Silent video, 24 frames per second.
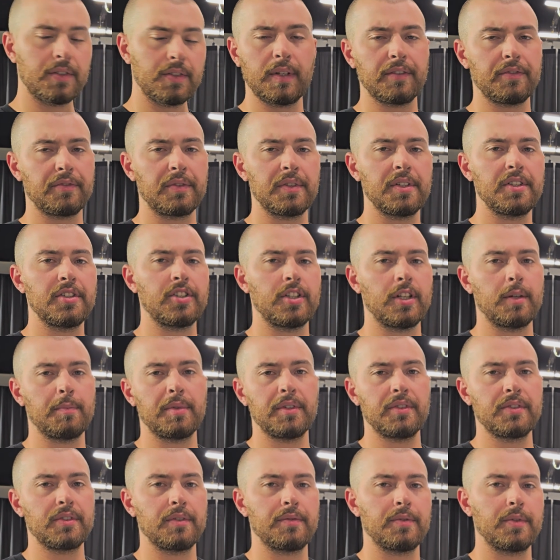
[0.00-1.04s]
Do have free
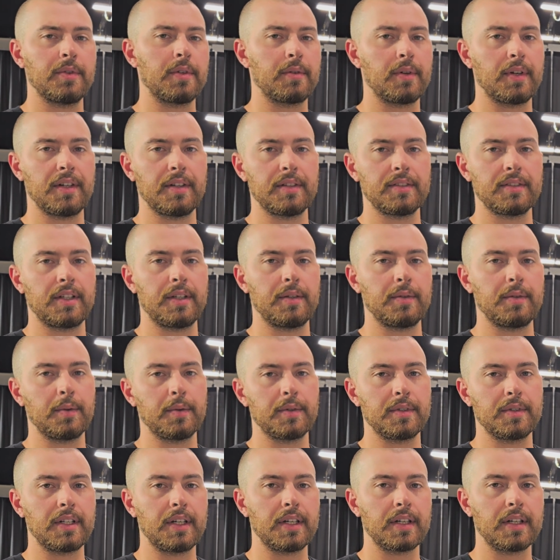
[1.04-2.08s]
shipping, so if you go to
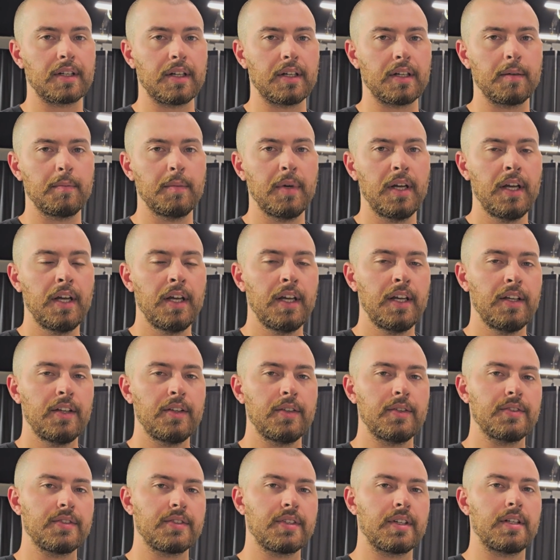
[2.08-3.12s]
rawsoutdoors.com,
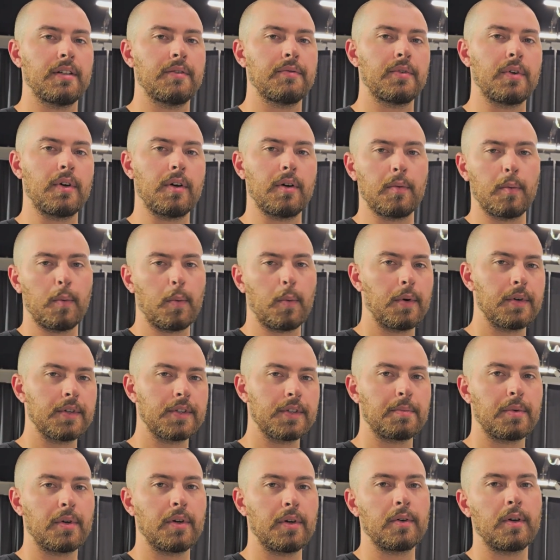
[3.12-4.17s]
you can sign up for our
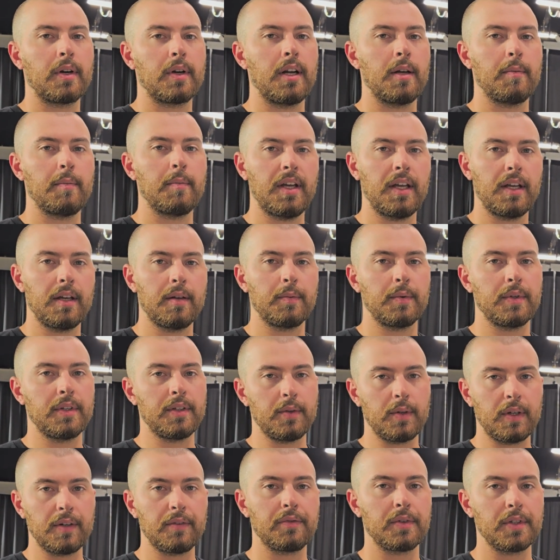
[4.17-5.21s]
rewards program, and we
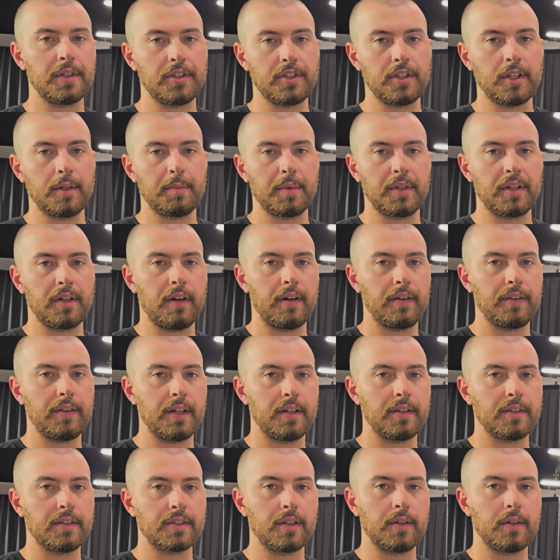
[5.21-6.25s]
do have free shipping on
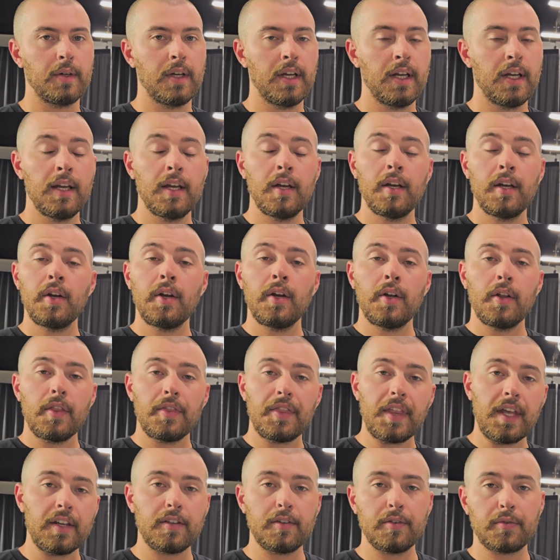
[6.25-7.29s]
there. So
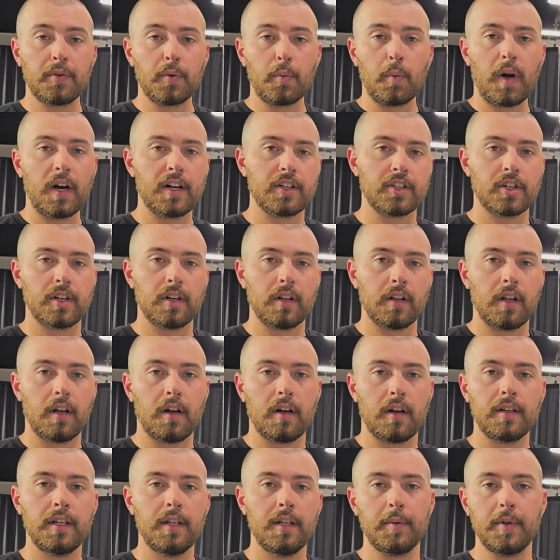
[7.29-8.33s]
thank you for watching
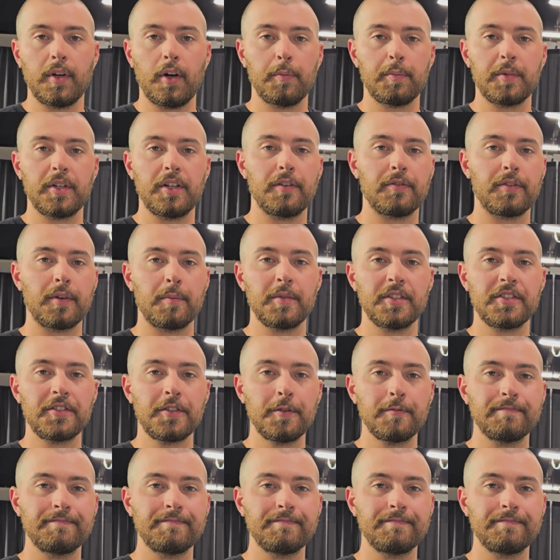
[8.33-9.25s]
along, and we hope to hear from you